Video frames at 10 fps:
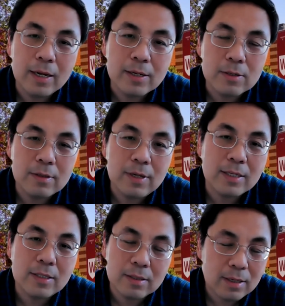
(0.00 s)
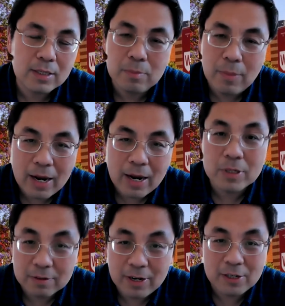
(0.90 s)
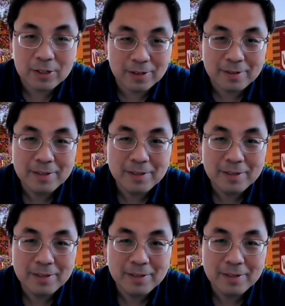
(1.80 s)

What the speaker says: So that's my observation.